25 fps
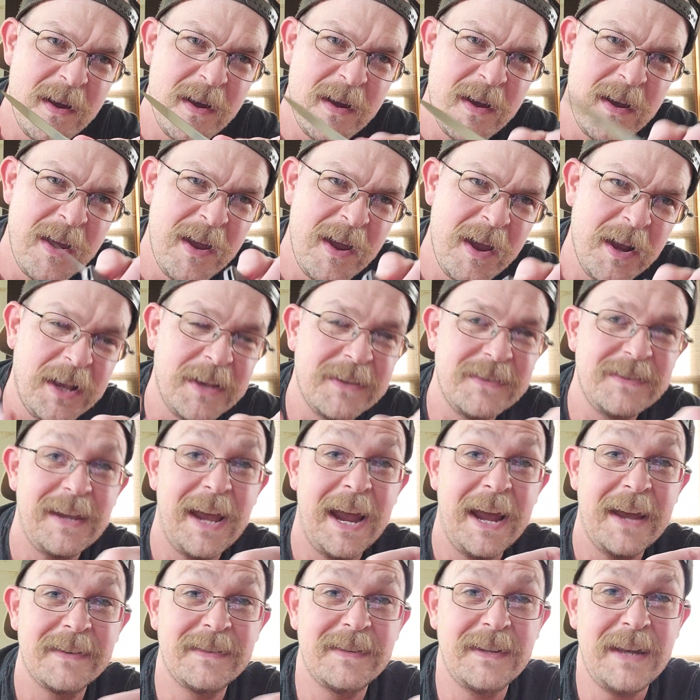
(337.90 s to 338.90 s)
Because it
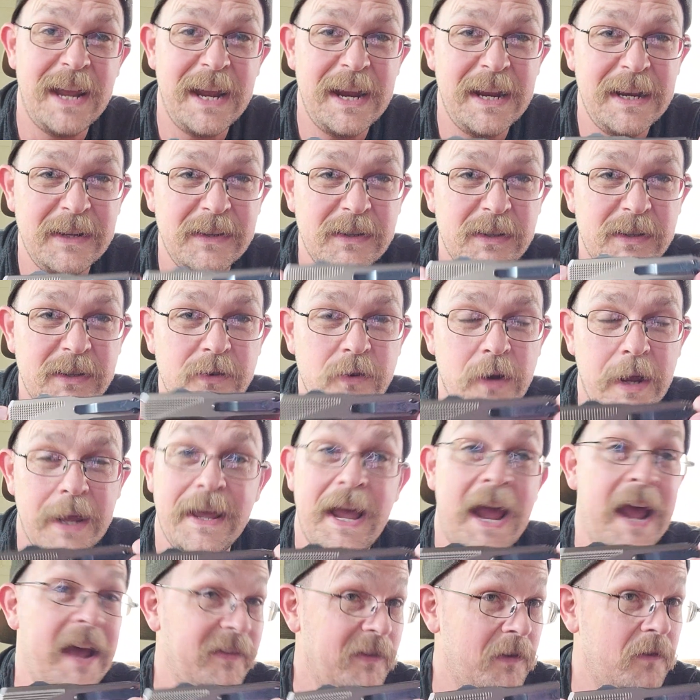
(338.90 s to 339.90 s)
has an 80s street, it
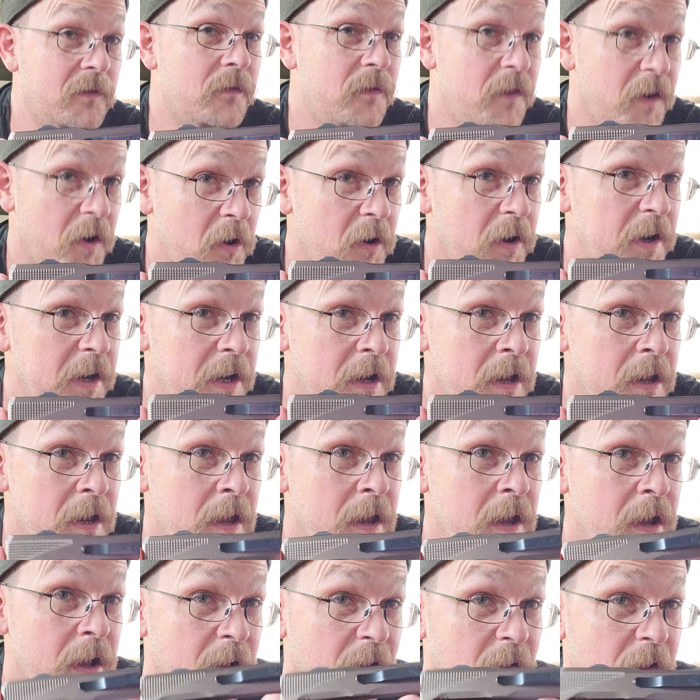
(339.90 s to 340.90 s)
has a very,
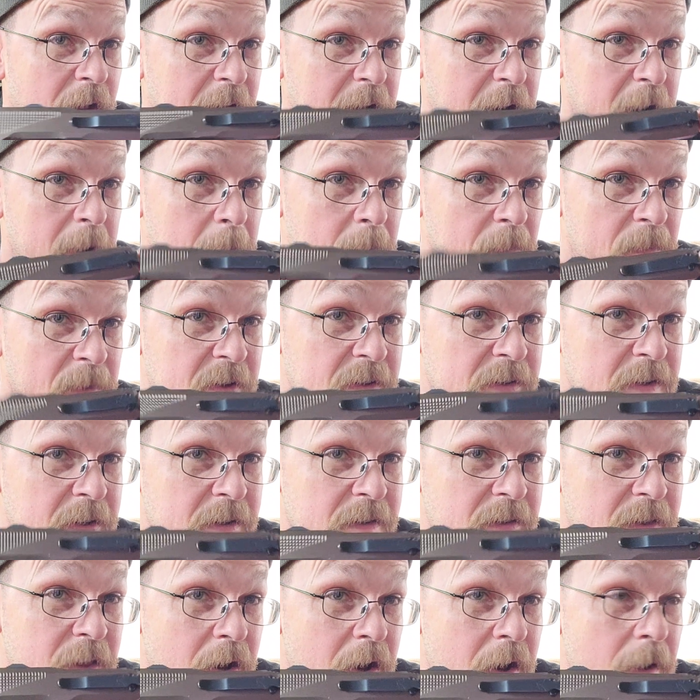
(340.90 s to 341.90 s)
like, this
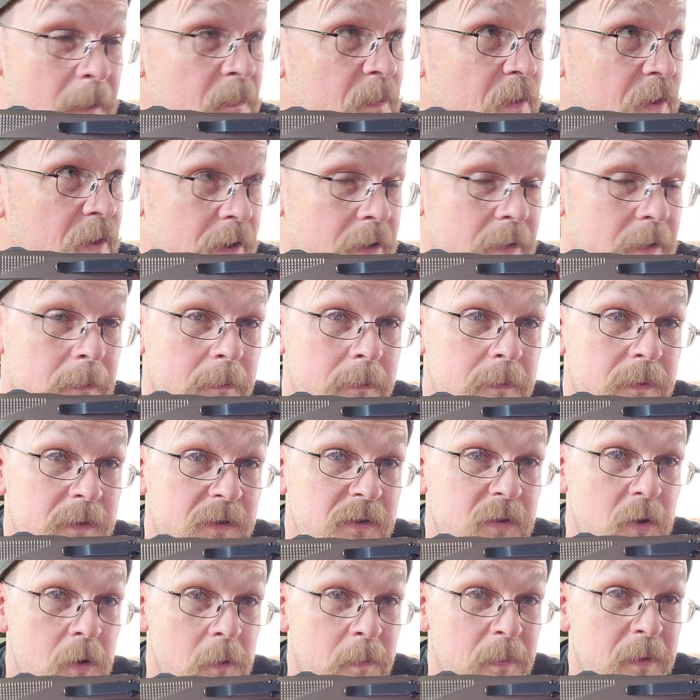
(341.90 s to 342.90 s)
is the
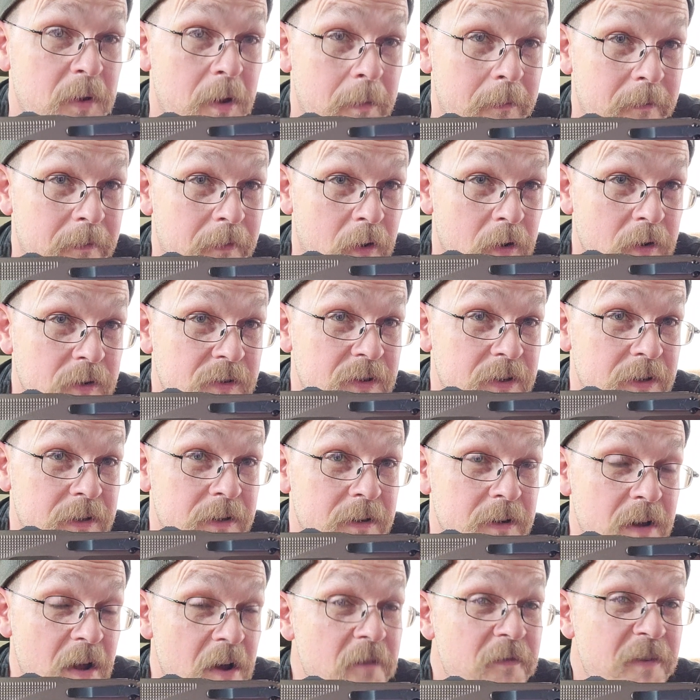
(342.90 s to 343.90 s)
souped up
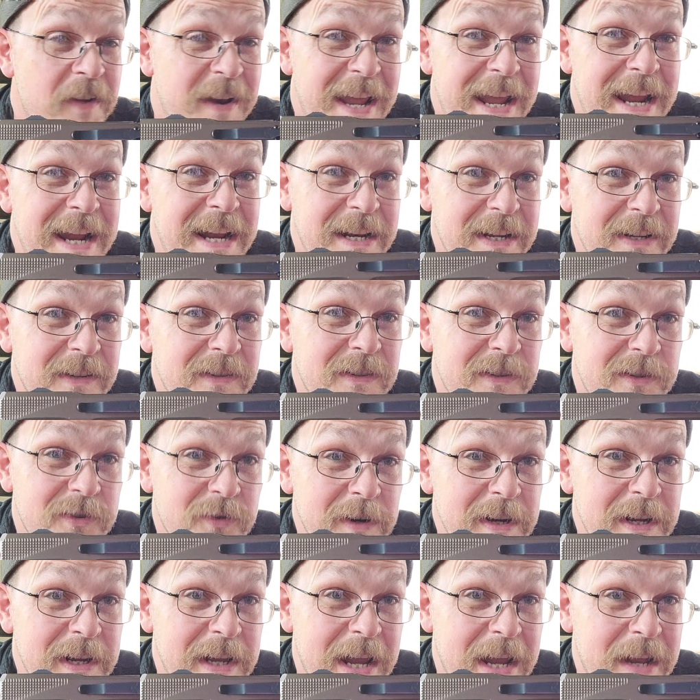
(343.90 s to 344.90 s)
version of an 80s
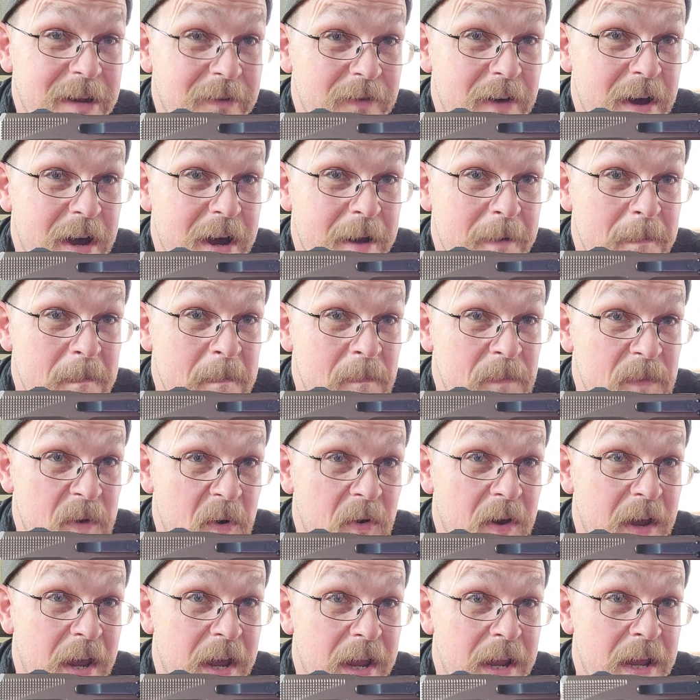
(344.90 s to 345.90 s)
street gang vibe.
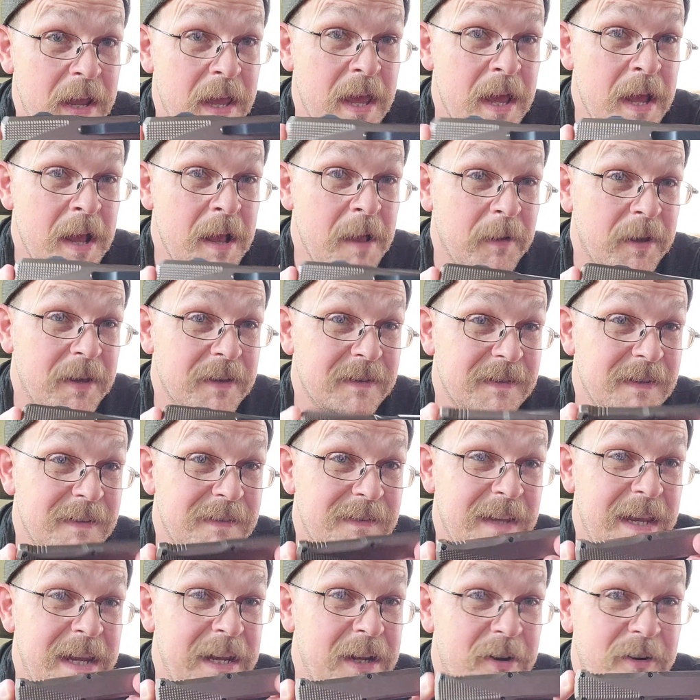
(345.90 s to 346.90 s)
Okay, because
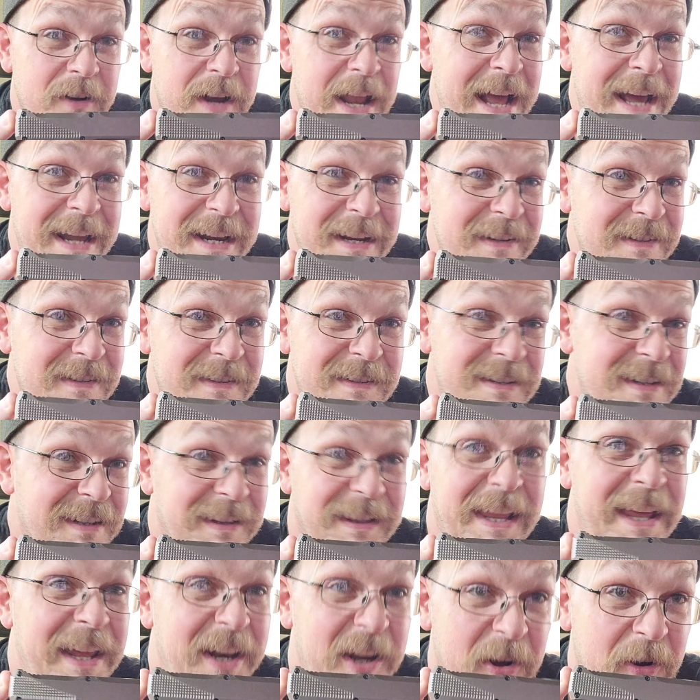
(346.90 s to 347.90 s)
this ain't your daddy's
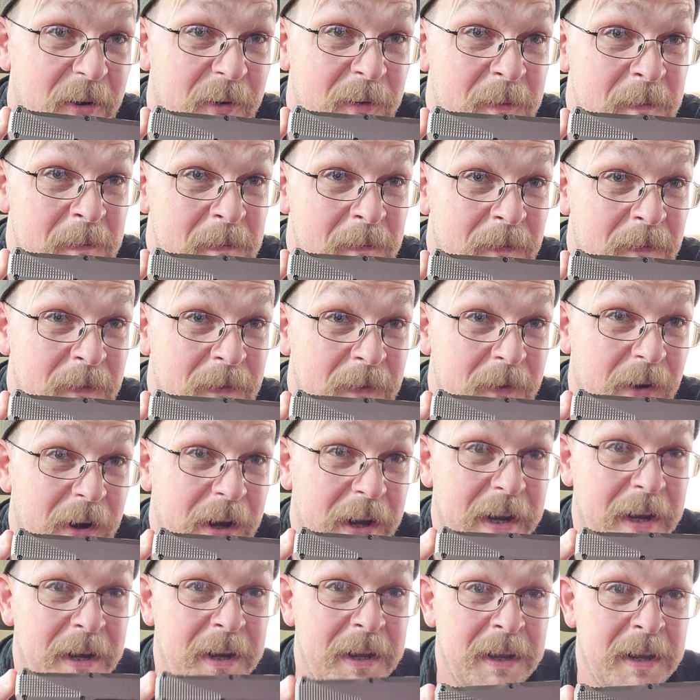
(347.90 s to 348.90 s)
stiletto,
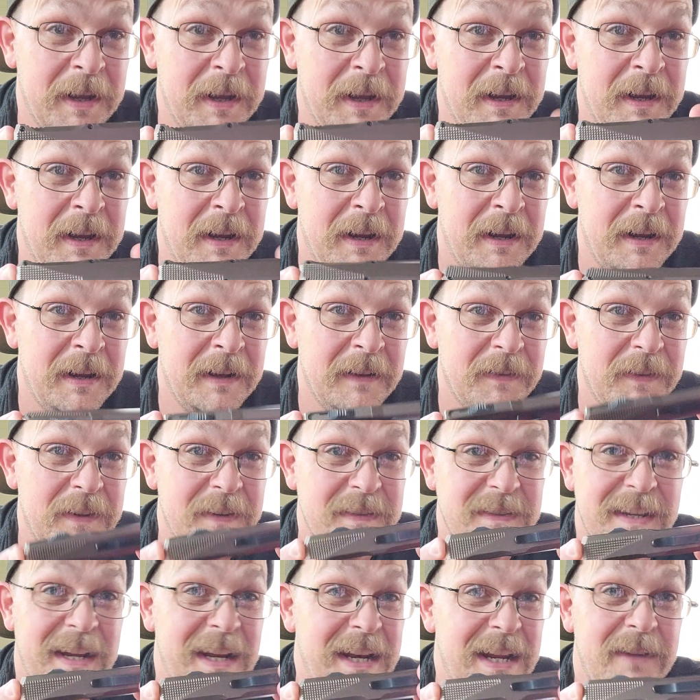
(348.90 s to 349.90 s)
right?
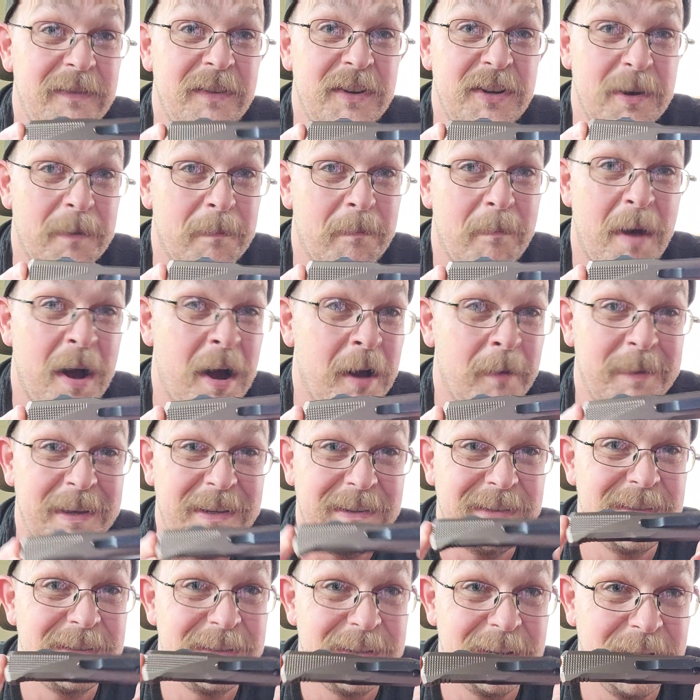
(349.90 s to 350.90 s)
This ain't even your
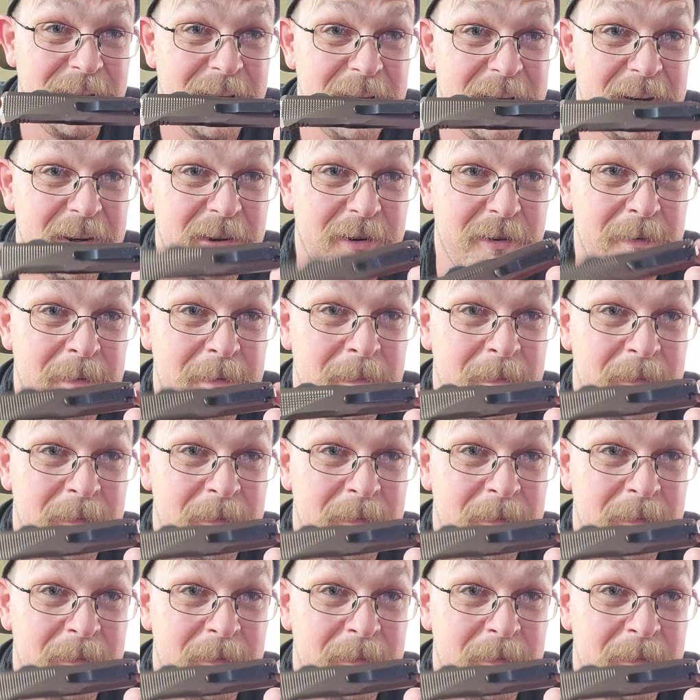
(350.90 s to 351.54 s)
mommy's stiletto.